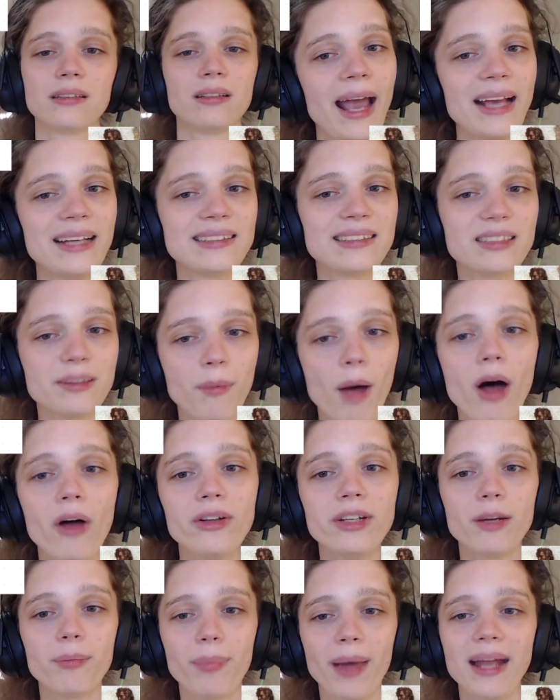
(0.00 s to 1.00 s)
A small
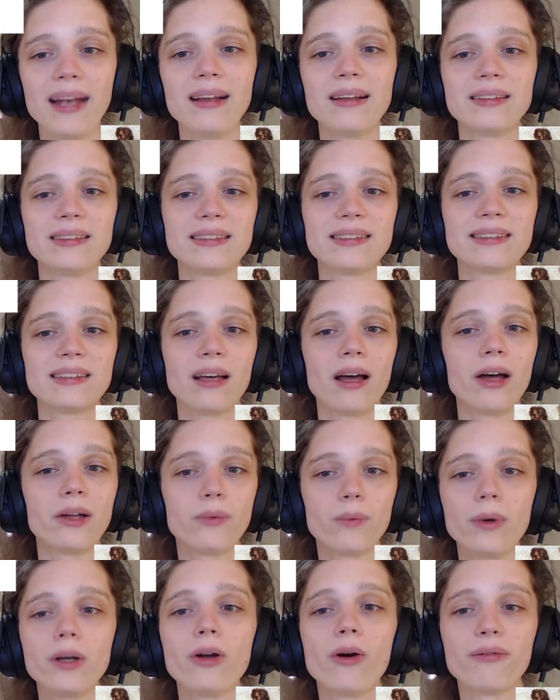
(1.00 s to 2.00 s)
dependence on
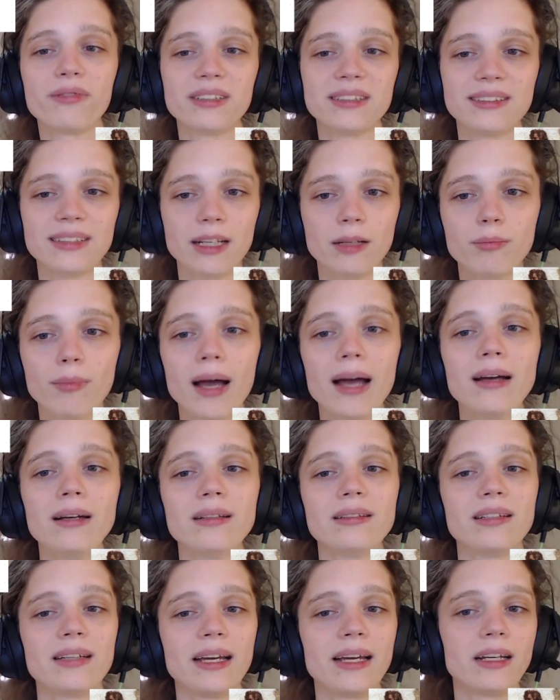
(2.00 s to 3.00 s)
1 over sigma
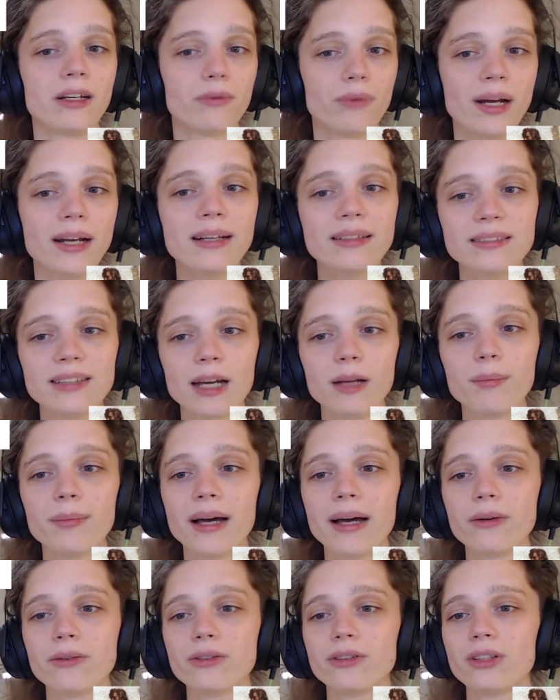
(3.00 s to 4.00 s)
in the running time
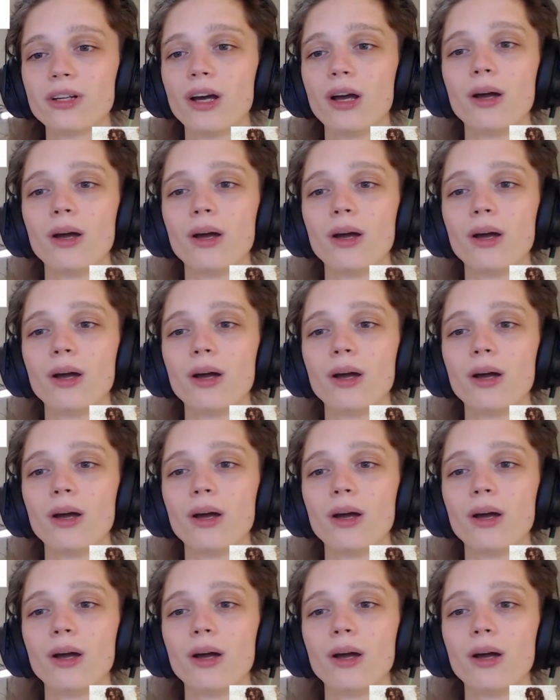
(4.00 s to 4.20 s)
bound